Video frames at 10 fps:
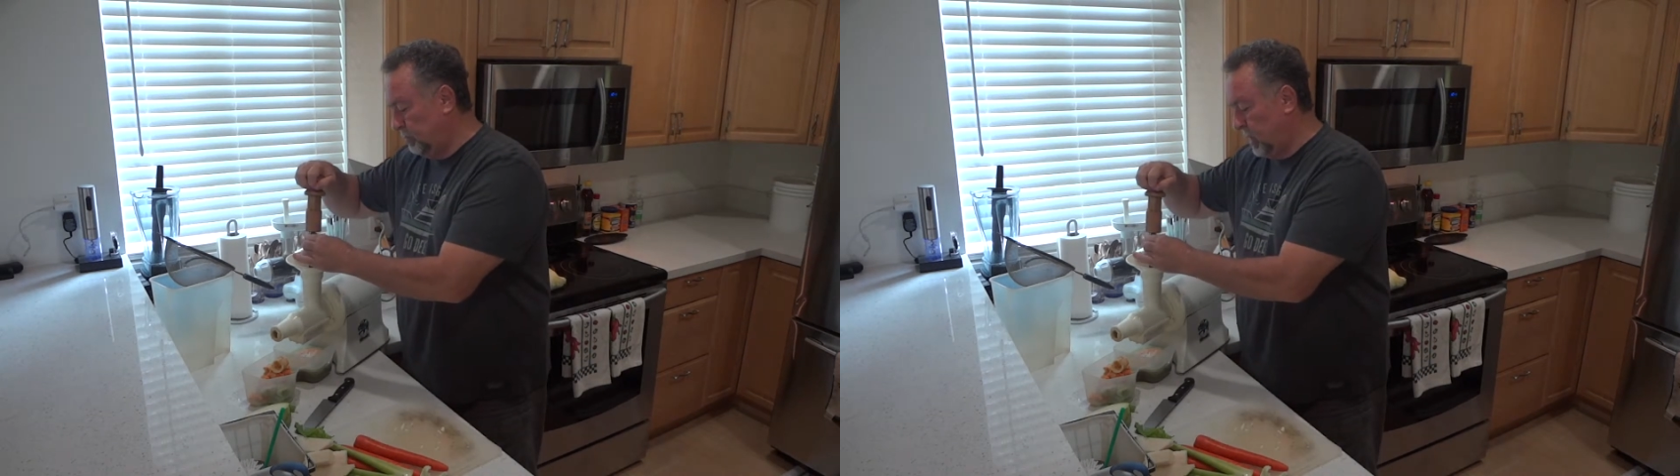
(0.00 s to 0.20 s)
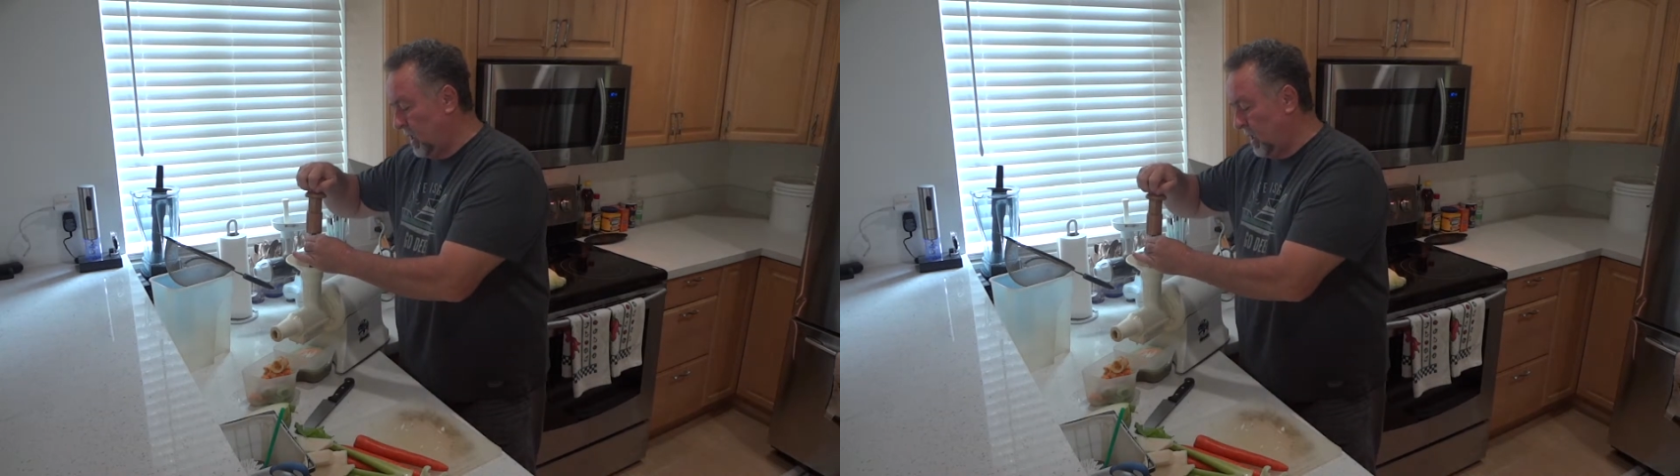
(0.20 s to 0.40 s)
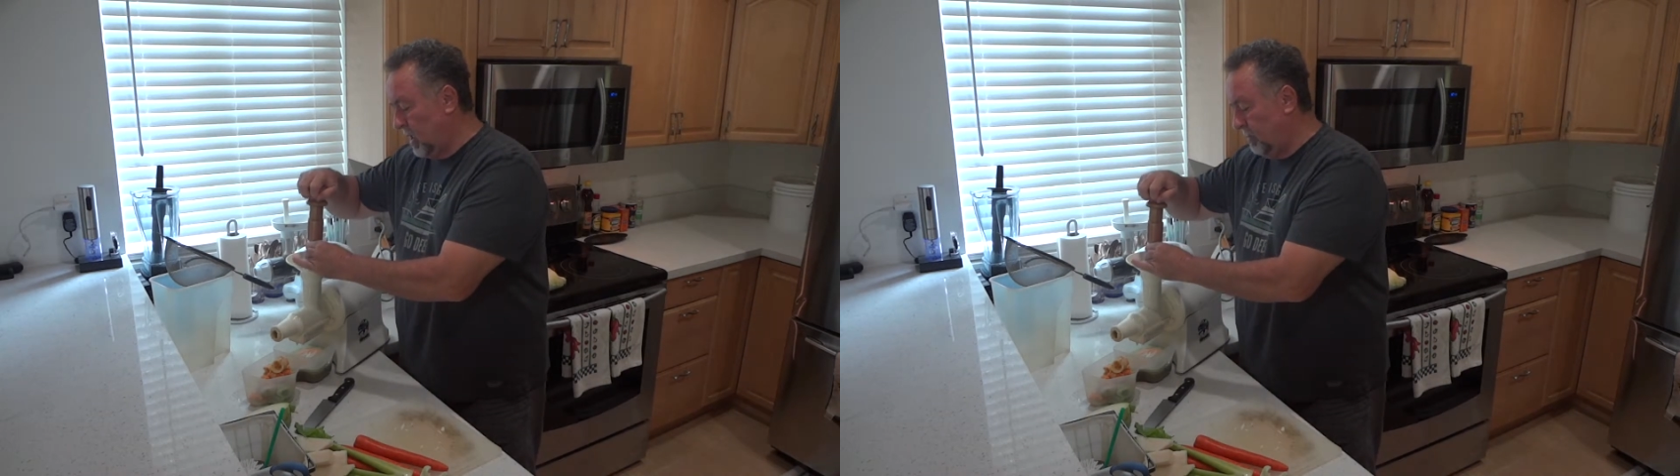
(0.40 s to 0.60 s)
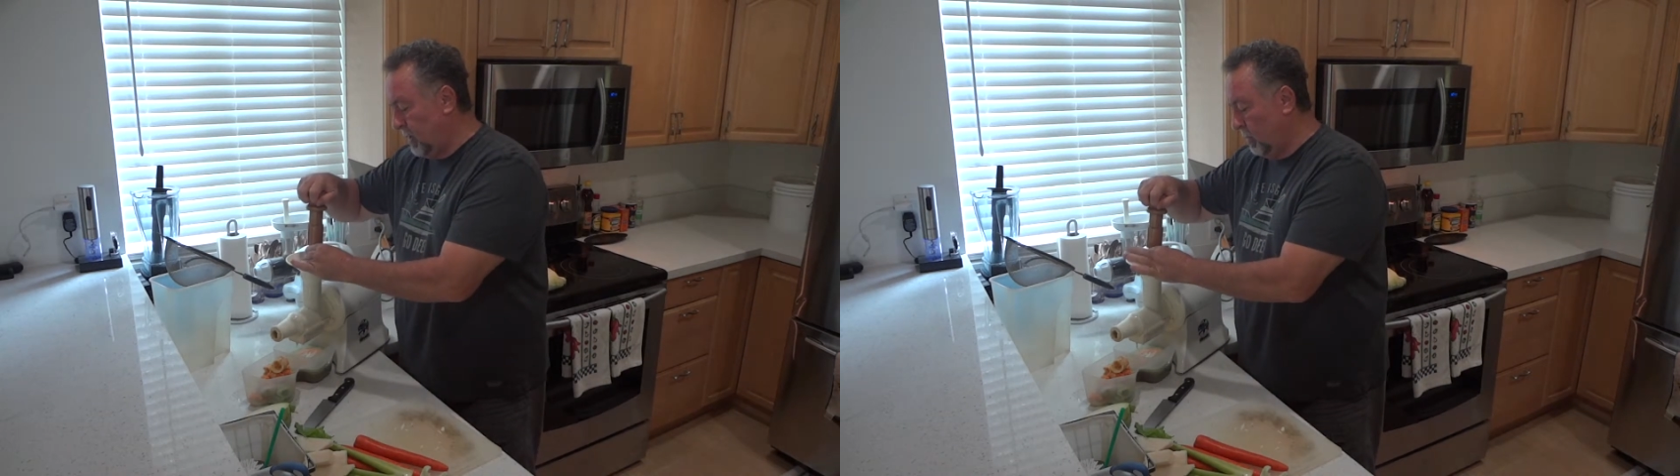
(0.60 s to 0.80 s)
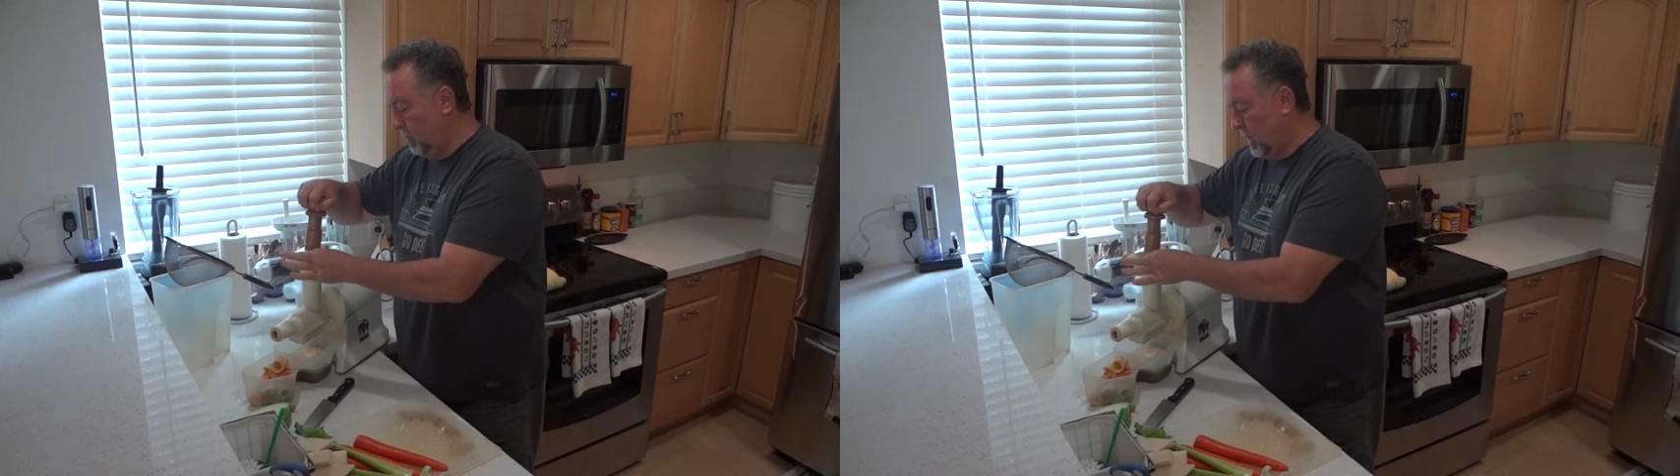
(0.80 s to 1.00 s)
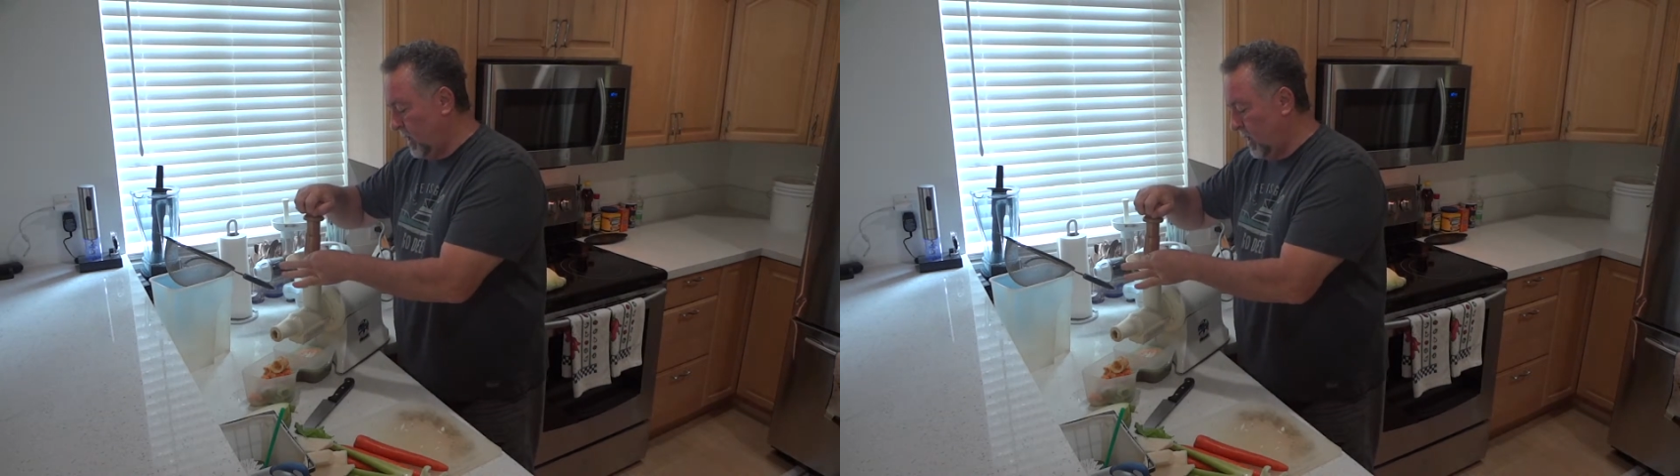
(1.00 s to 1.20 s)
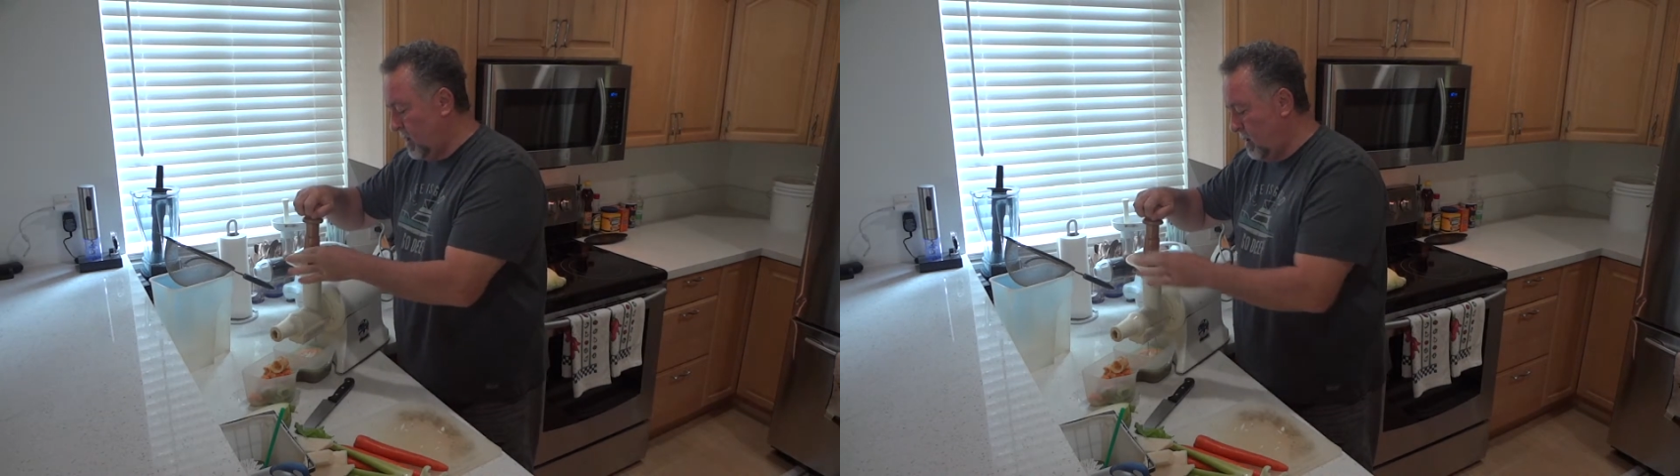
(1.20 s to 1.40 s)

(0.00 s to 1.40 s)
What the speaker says: plug up your blood?